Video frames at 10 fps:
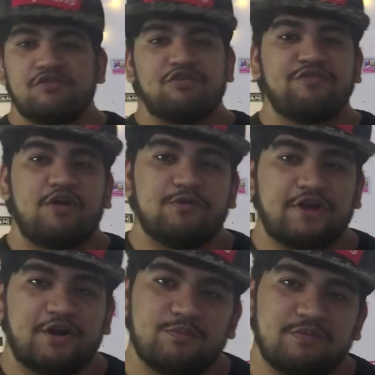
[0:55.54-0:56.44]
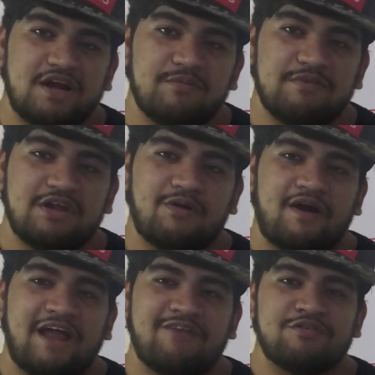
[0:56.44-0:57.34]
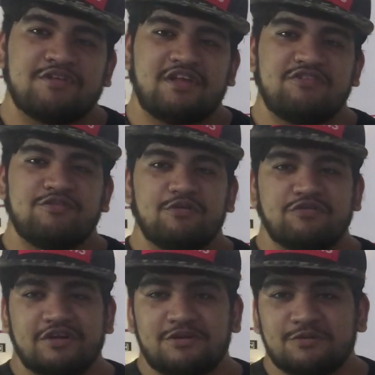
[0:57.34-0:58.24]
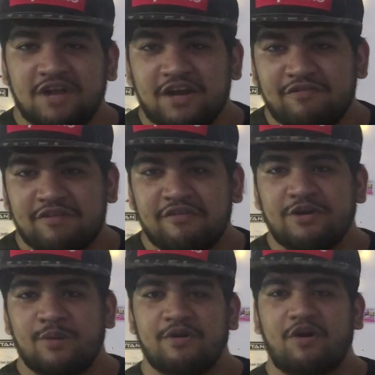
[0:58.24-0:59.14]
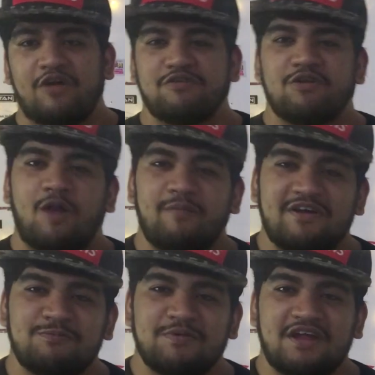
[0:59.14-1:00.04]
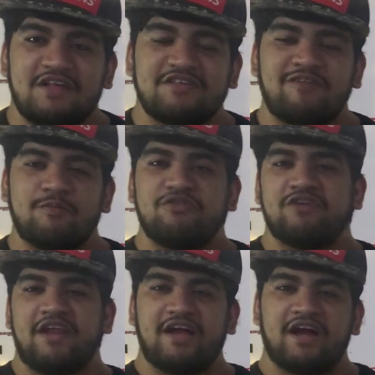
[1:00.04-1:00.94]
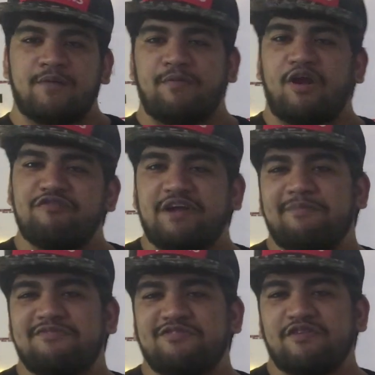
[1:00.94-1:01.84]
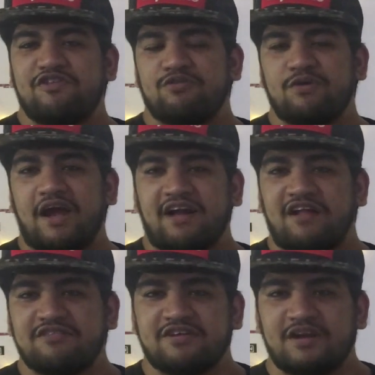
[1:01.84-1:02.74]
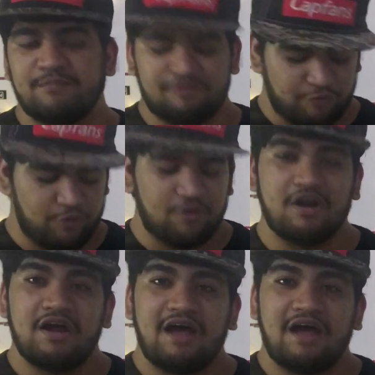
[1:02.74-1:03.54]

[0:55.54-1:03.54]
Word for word: so if you're looking to build a mini quad i would suggest you to stick to the end of the video because with all my experience i will be sharing a couple of tips which you can consider before